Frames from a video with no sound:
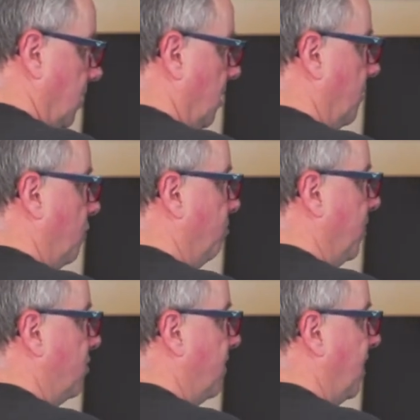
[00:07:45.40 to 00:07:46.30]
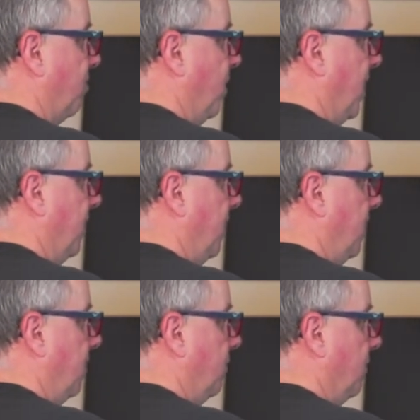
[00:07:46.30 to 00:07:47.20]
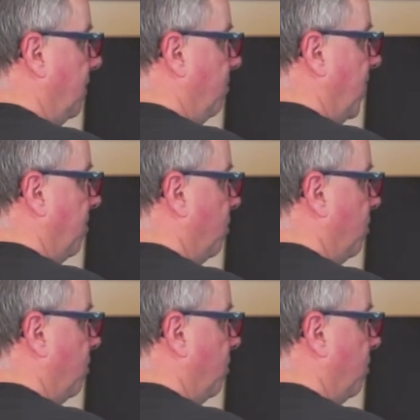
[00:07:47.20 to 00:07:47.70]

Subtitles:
Got my trackpad there for the MacBook